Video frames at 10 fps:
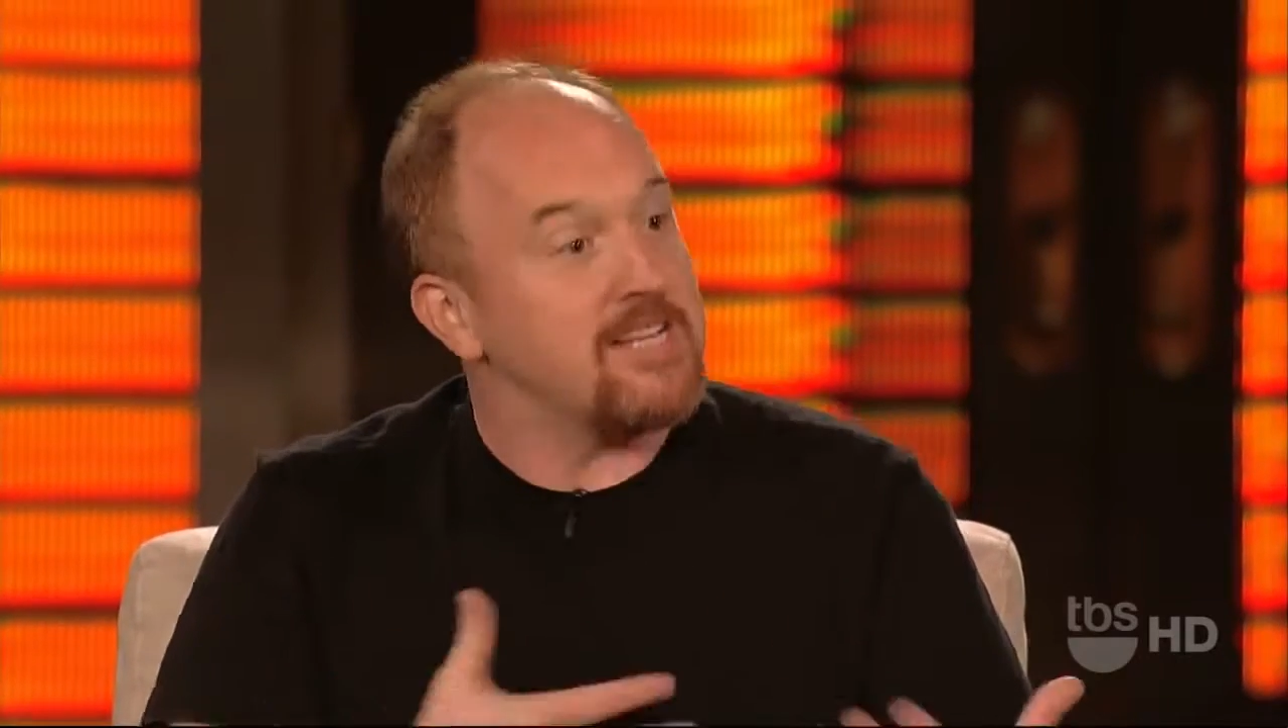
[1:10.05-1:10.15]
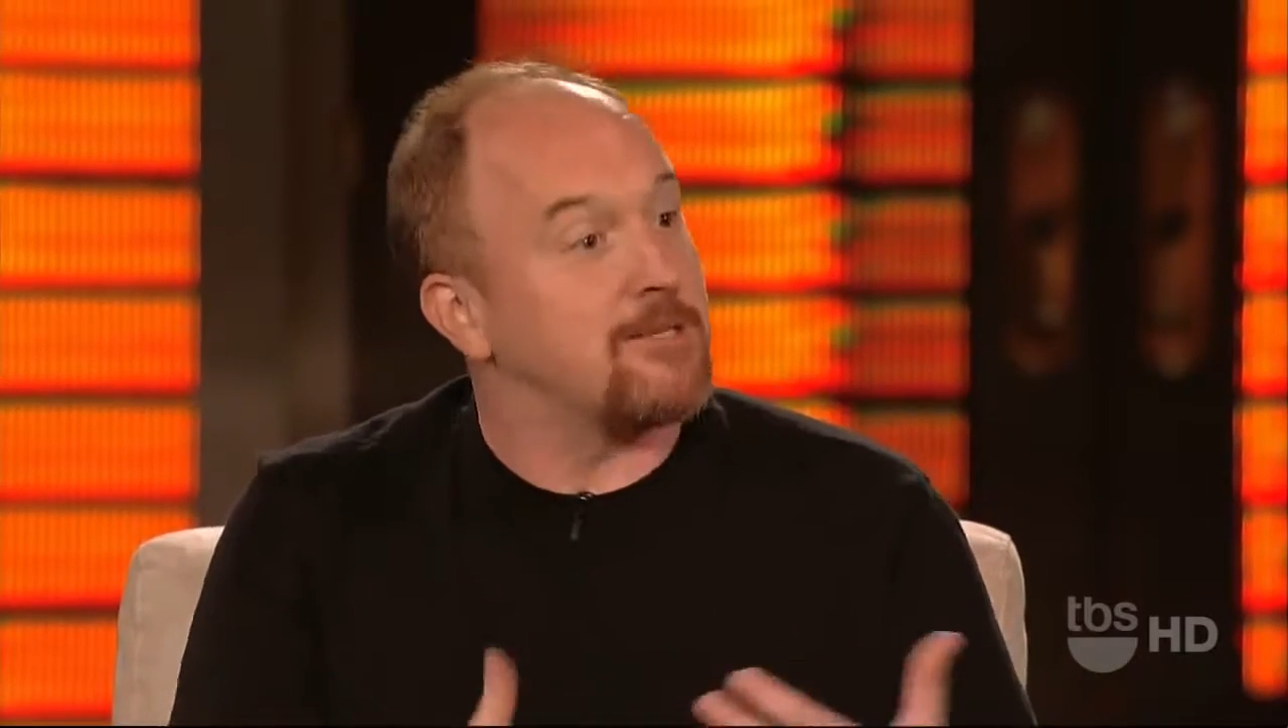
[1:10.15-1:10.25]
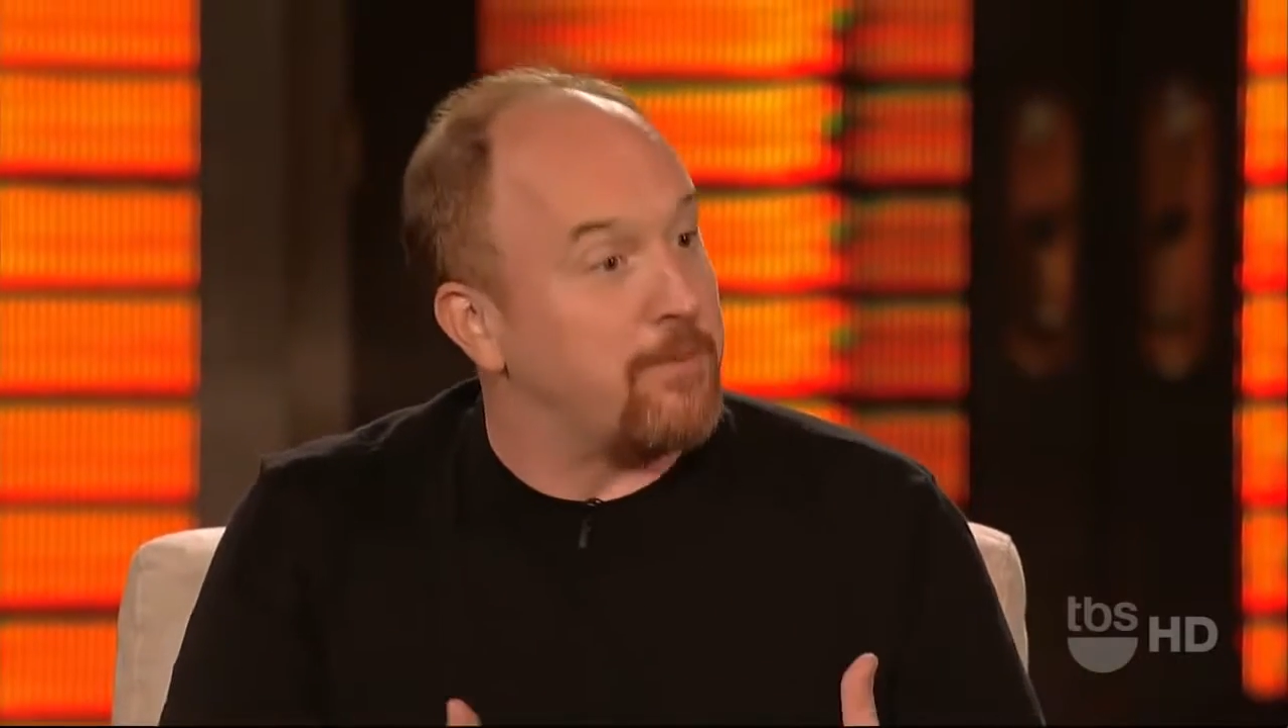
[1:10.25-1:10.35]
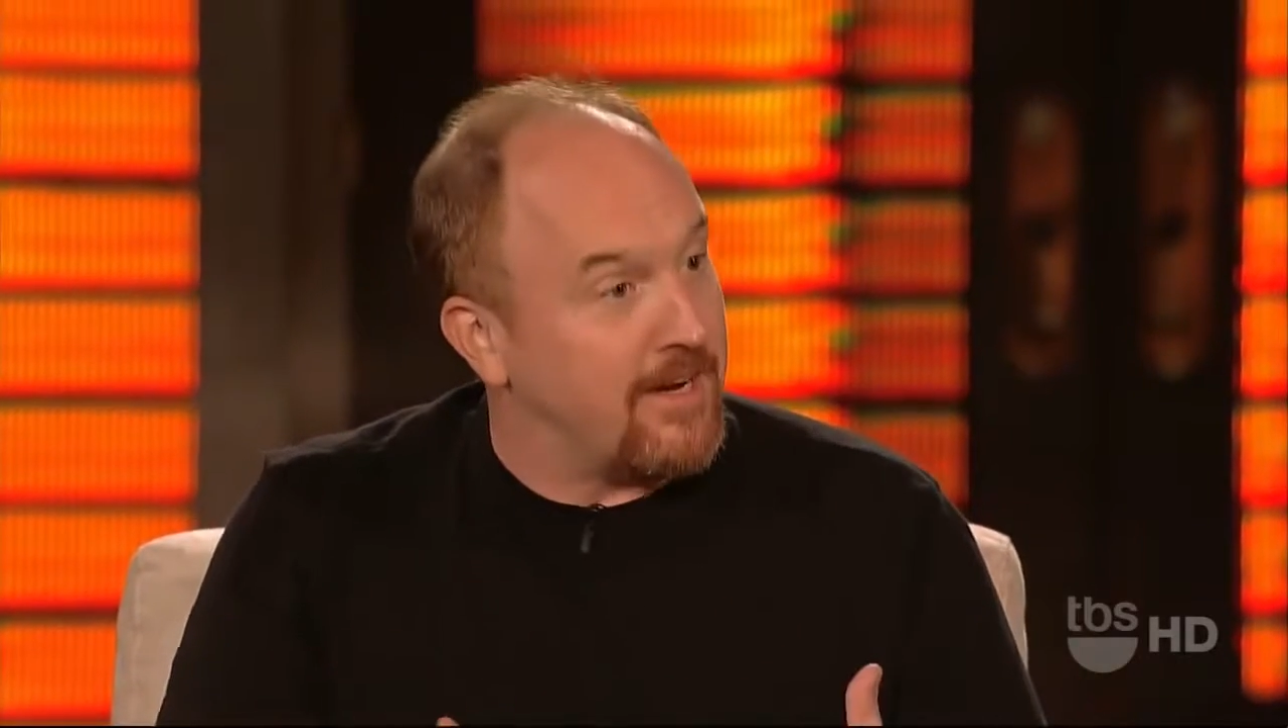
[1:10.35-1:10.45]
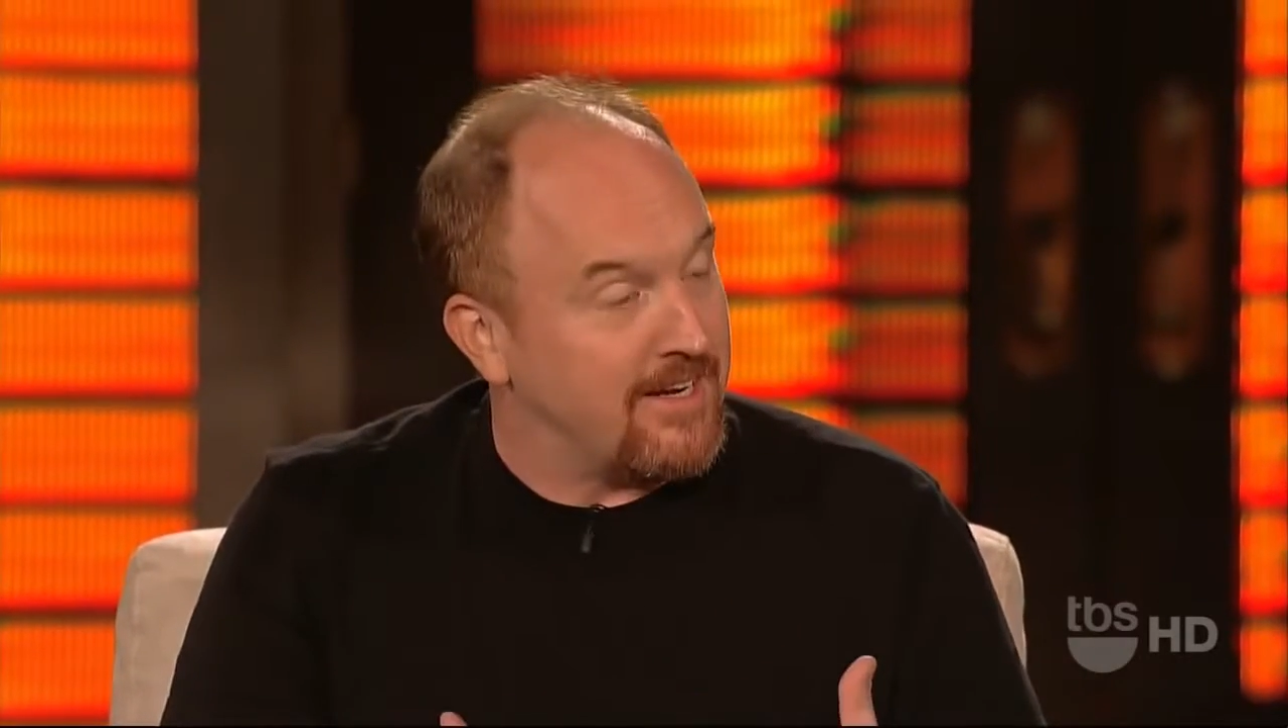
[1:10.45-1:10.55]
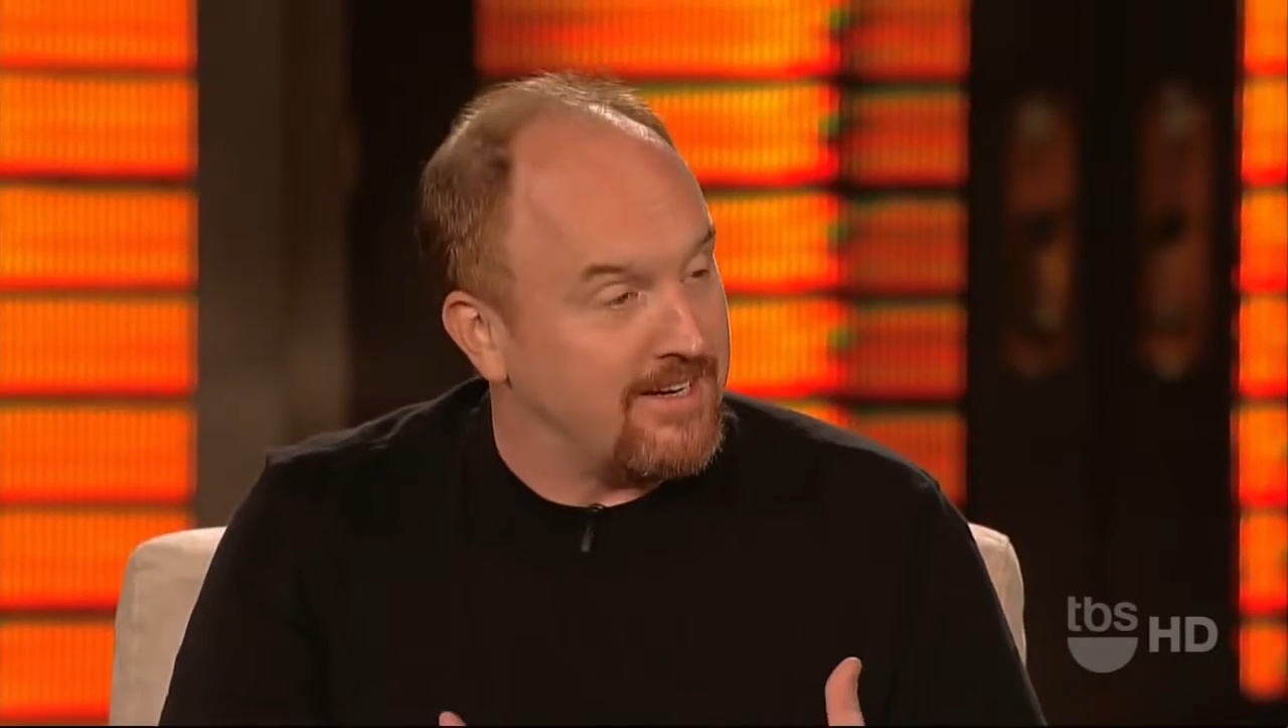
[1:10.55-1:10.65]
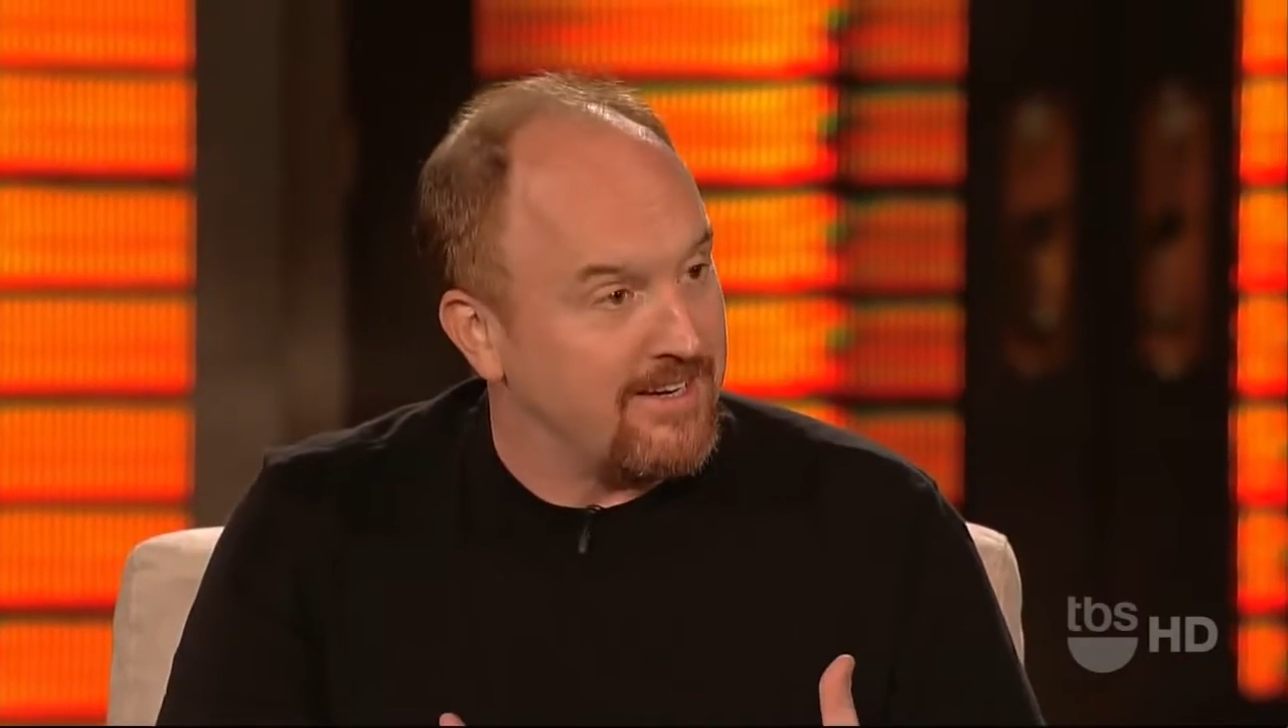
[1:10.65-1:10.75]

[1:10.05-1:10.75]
speed.